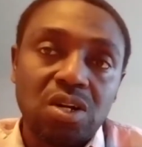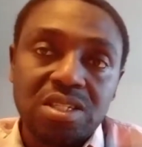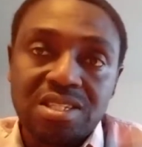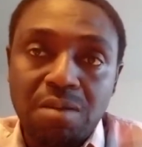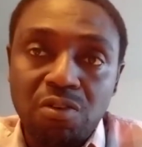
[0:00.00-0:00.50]

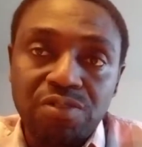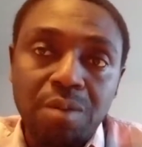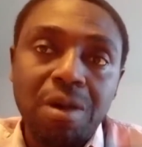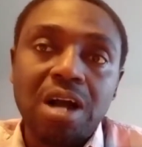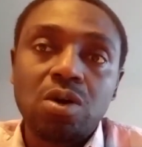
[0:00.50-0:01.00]
some of
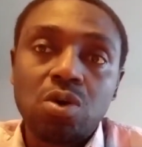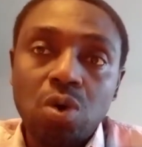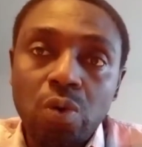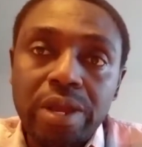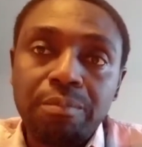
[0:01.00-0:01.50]
them are
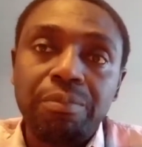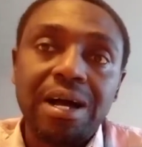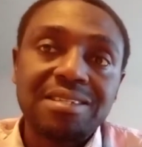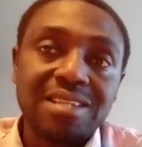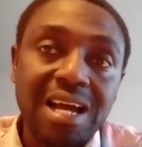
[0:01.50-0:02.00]
growing
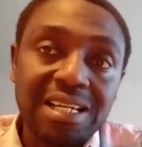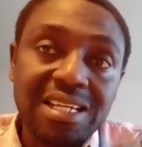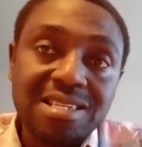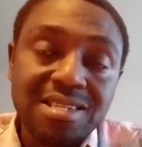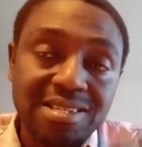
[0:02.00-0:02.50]
past
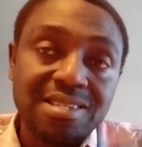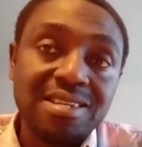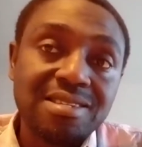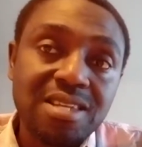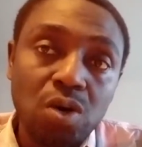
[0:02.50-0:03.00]
others, it's
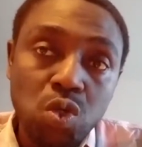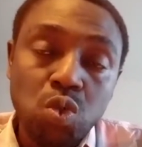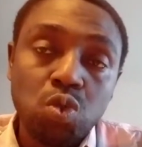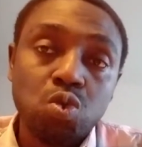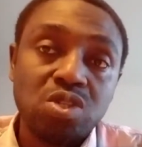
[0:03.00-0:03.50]
easy
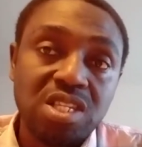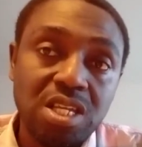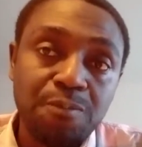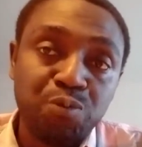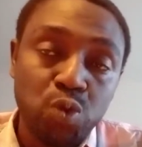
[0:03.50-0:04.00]
also to
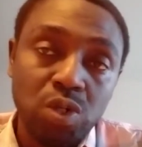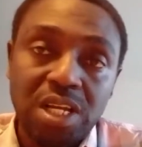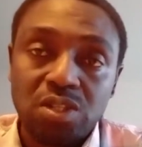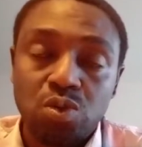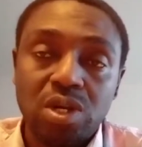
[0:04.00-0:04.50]
see, so
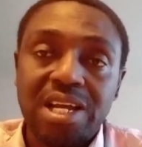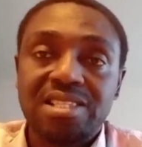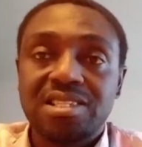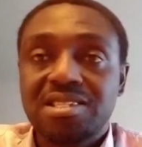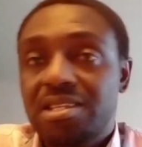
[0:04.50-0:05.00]
that you
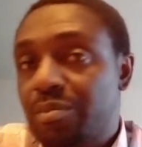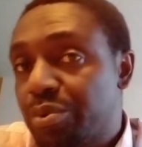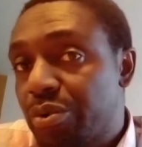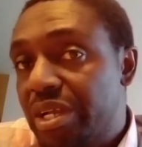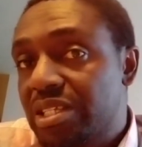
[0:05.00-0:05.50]
can
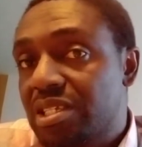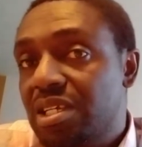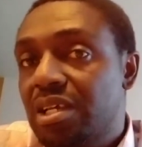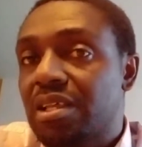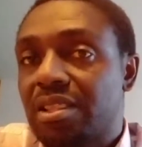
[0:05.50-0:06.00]
separate
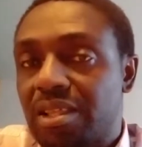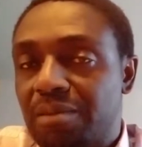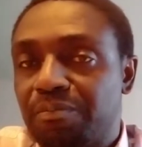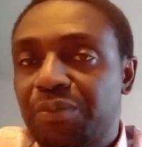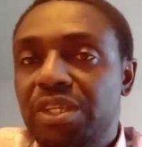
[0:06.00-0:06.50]
them.